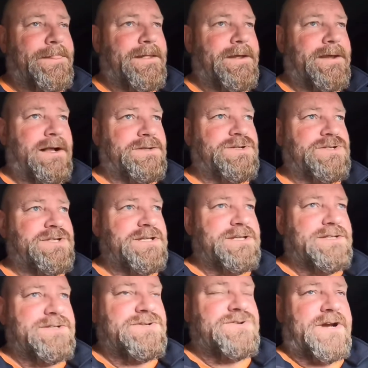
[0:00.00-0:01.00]
I just need
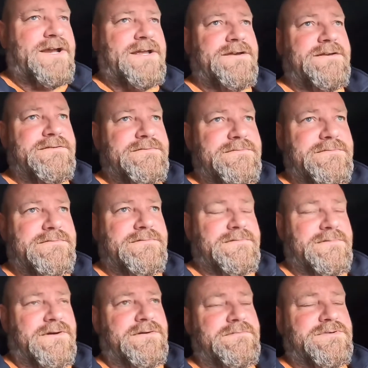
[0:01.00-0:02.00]
to try and,
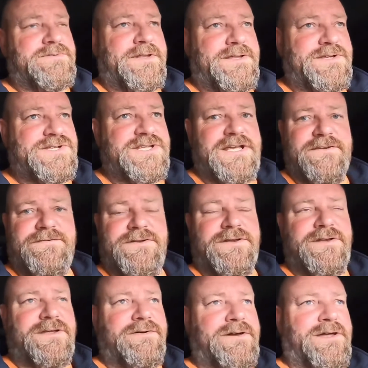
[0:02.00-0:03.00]
well, it's whether Steve
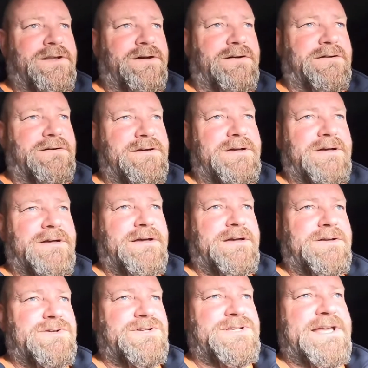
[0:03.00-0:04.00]
can do it or not,
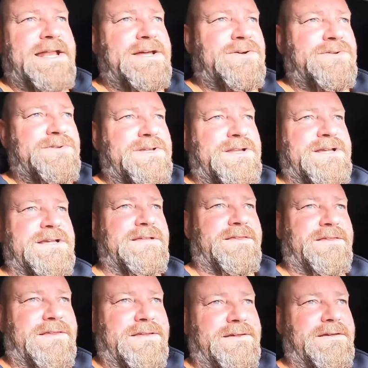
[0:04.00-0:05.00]
just get it
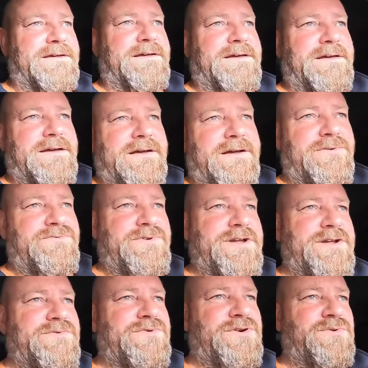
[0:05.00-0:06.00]
underneath and
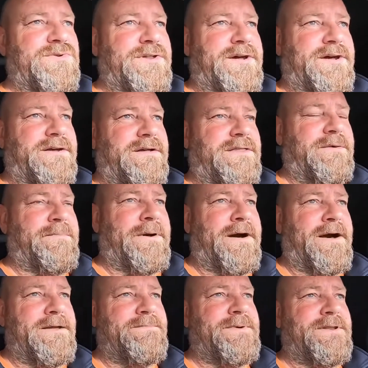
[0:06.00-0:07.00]
reroute the
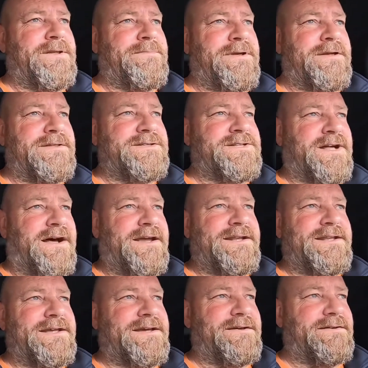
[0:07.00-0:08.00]
piping a bit
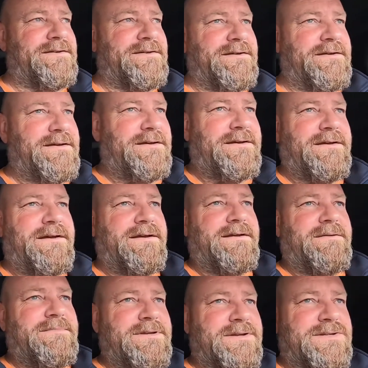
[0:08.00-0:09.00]
tidier,
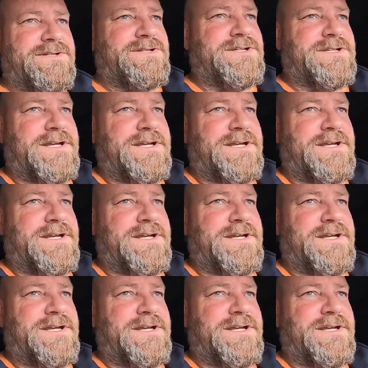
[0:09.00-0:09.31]
because